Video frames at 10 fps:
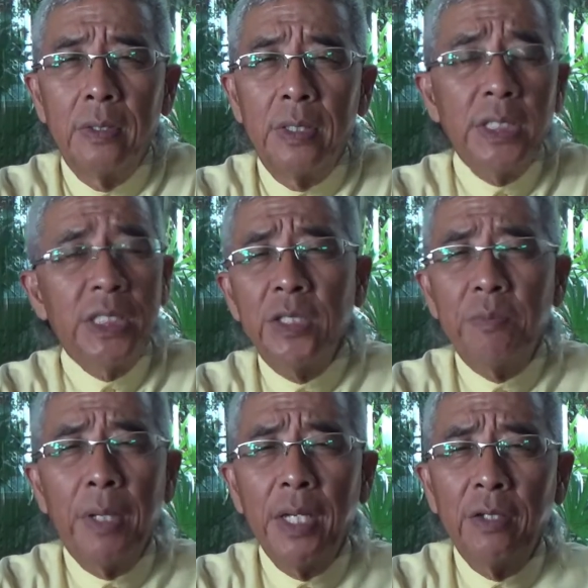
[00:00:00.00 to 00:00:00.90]
This is
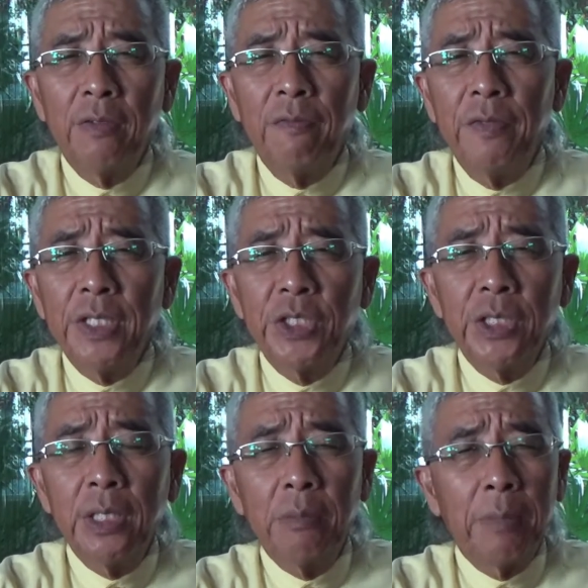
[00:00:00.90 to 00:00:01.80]
my
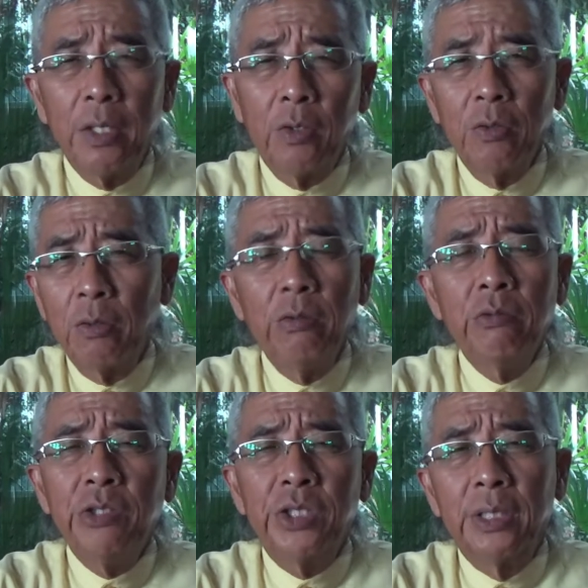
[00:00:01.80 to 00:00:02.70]
conviction and my
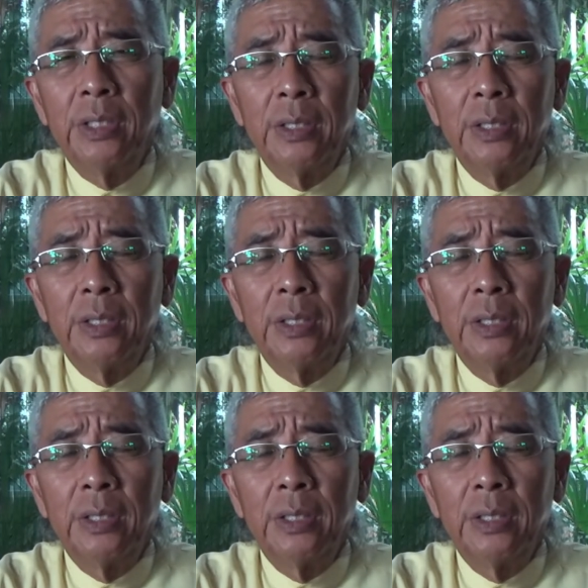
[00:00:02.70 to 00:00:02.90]
conclusion.